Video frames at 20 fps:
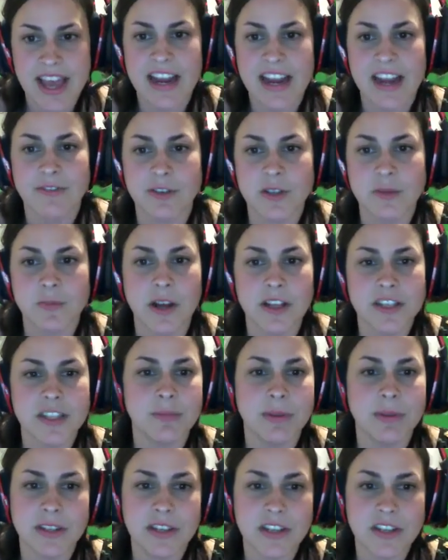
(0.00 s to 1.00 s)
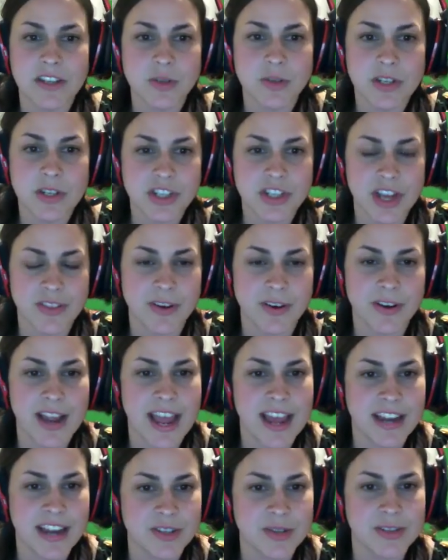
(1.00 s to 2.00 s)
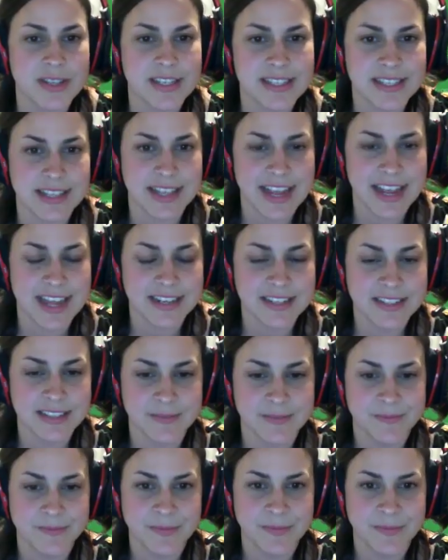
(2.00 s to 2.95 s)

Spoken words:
and have responsibilities to each other and to this land.